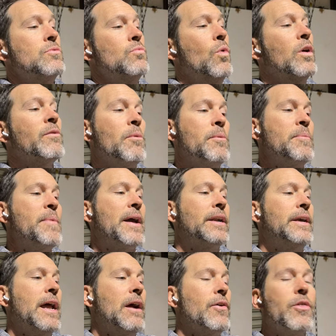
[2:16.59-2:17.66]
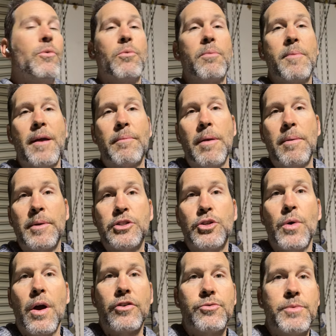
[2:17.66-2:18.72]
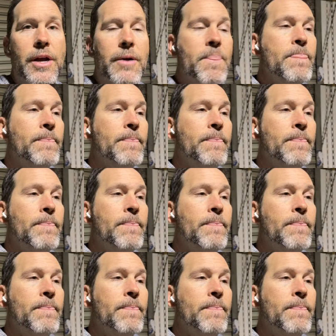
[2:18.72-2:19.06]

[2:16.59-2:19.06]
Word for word: One will be back in an hour, the other one will be back maybe two hours from now.